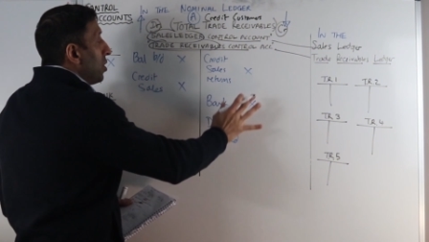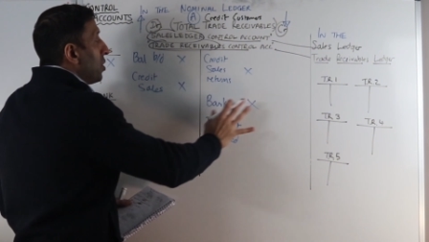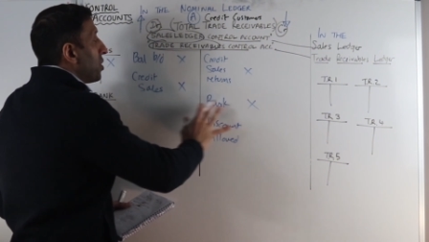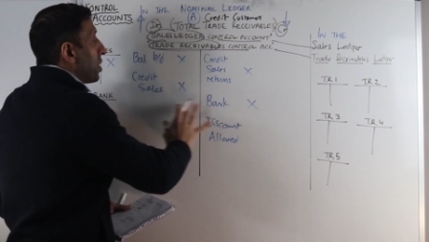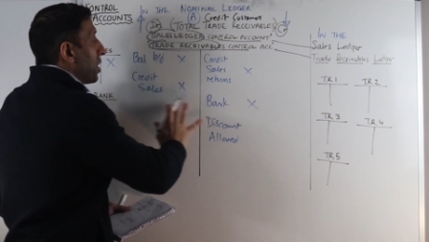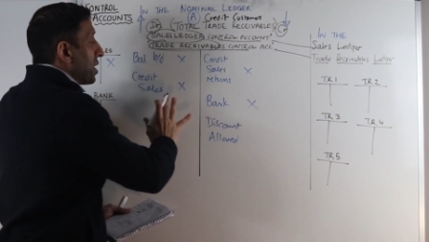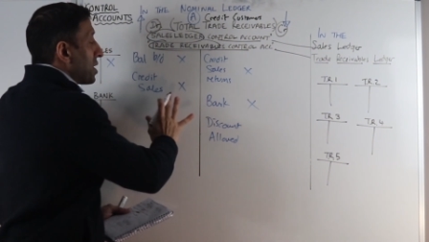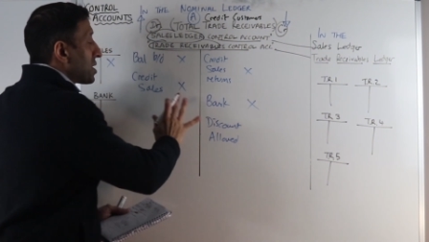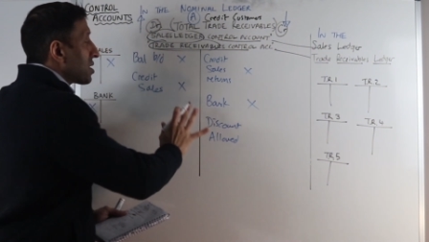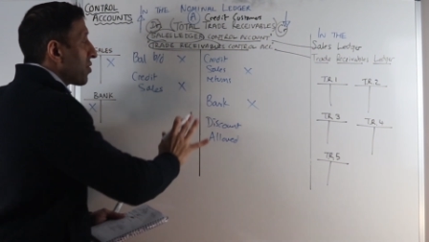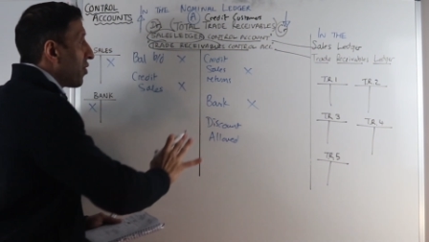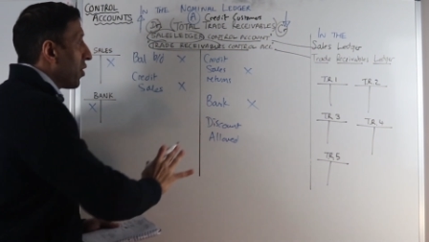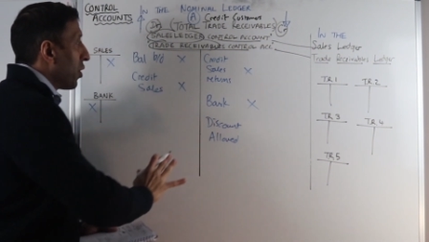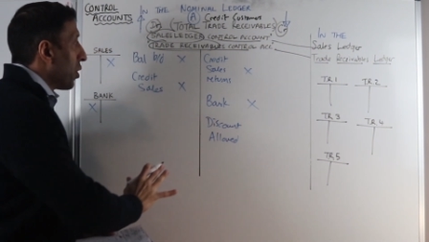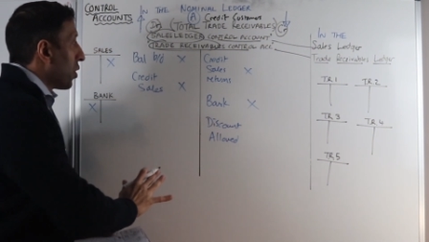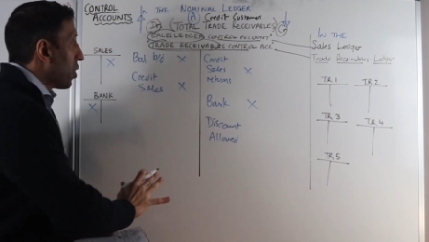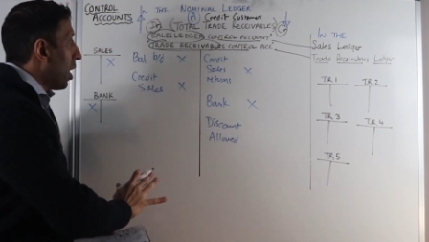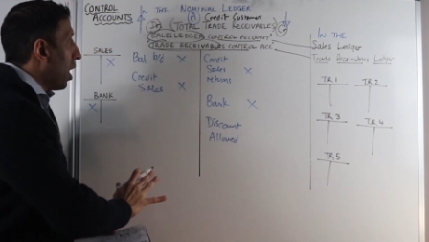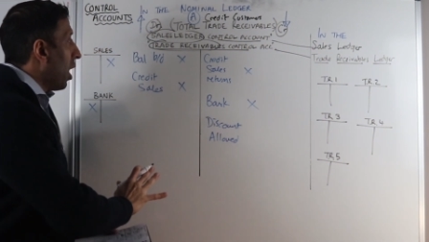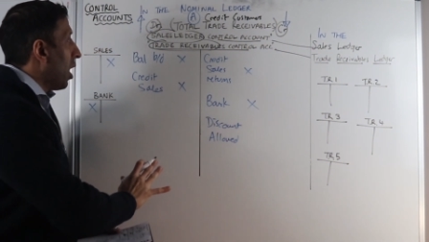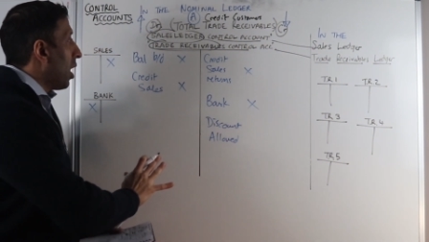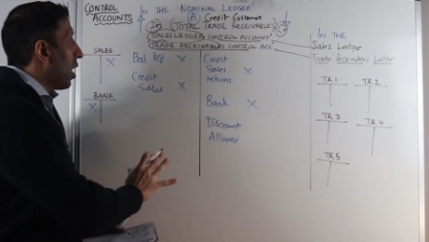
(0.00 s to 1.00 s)
do this
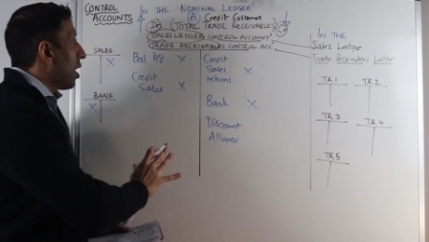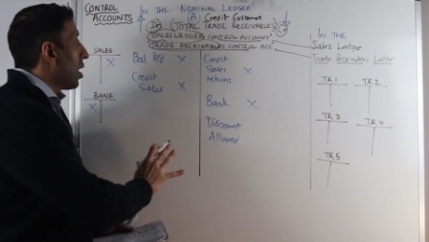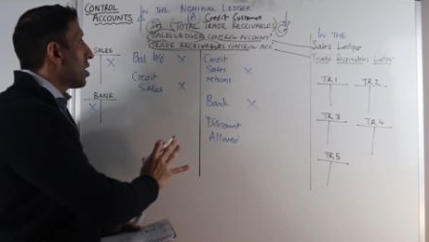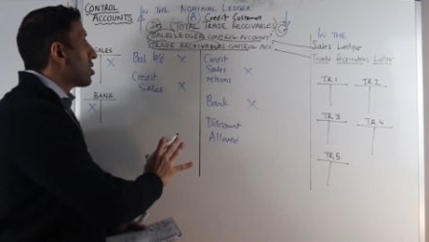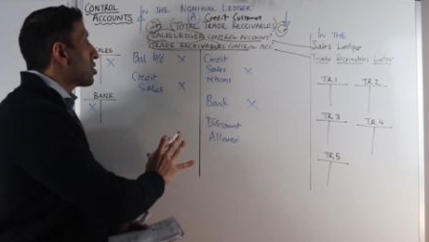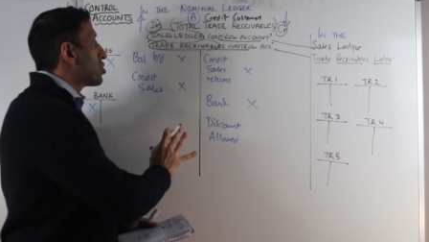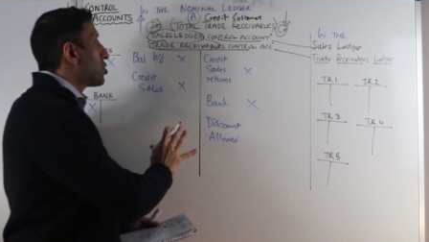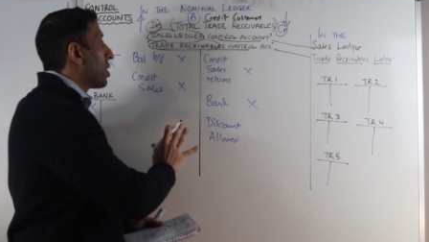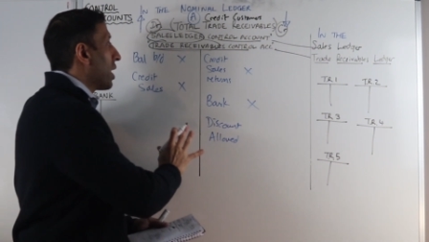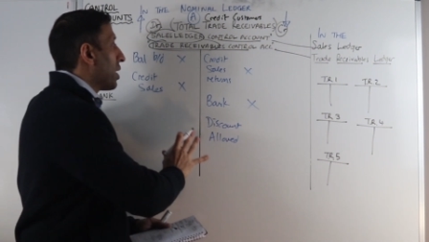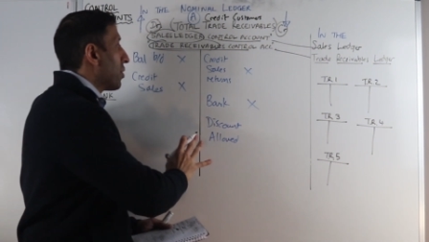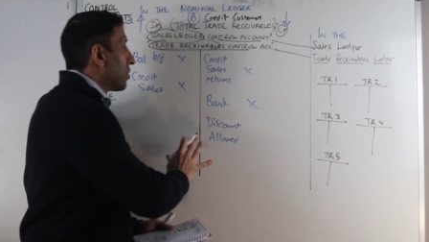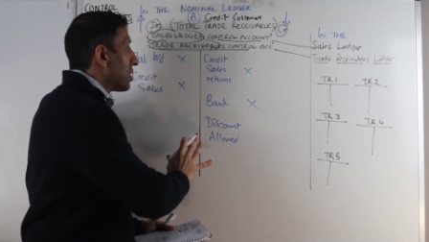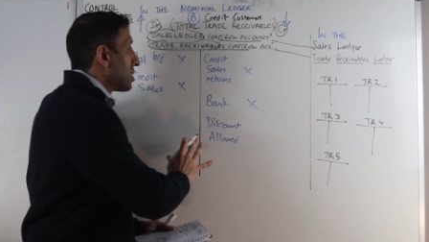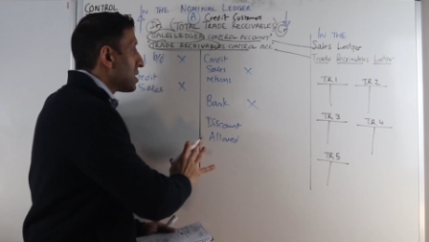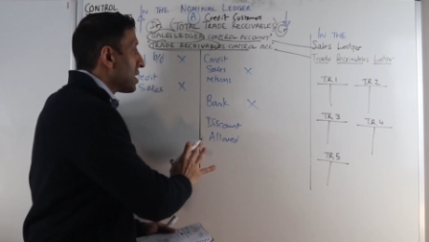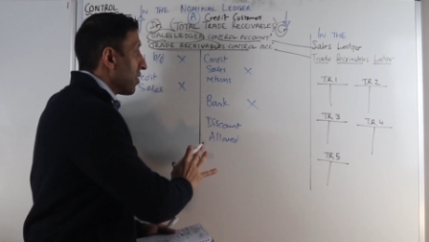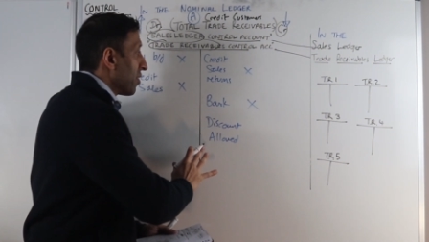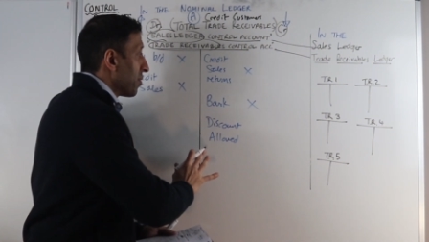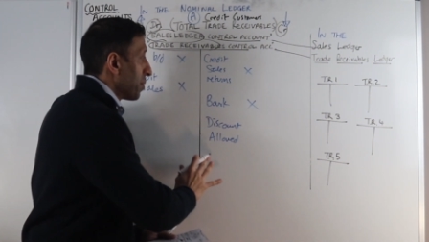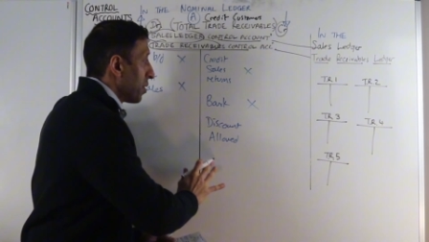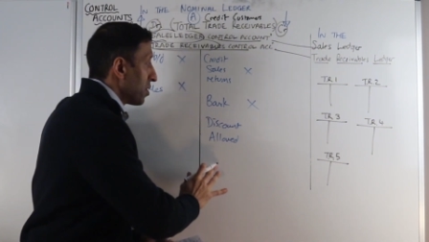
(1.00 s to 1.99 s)
for our trade
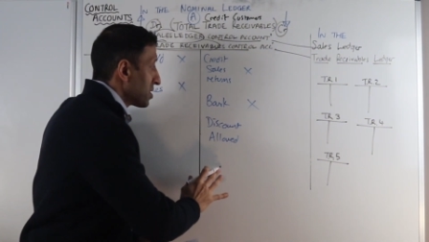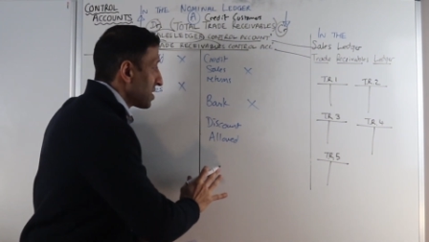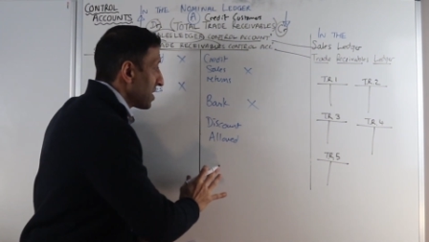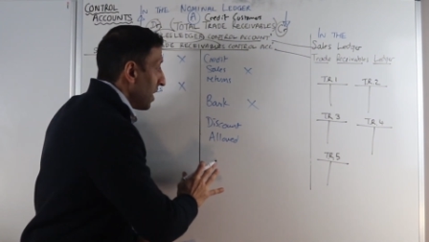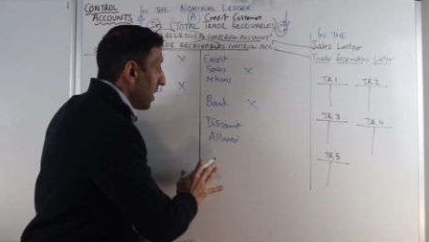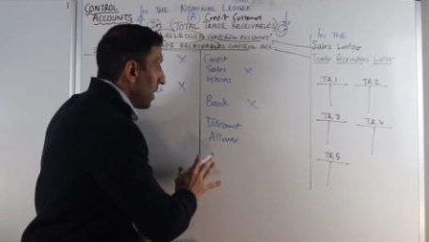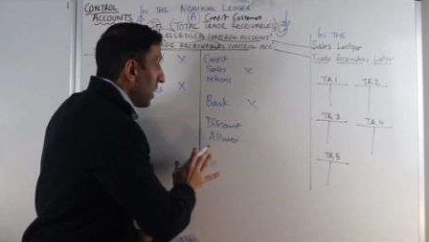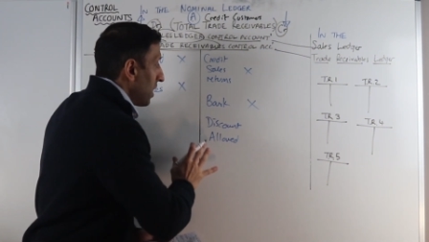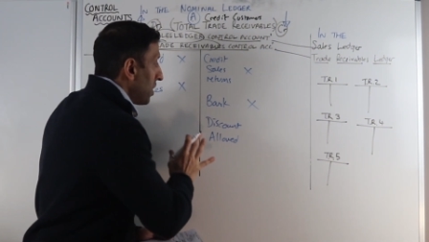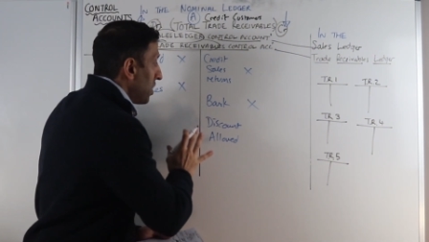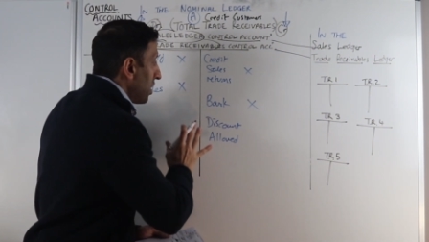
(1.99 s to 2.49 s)
receivables,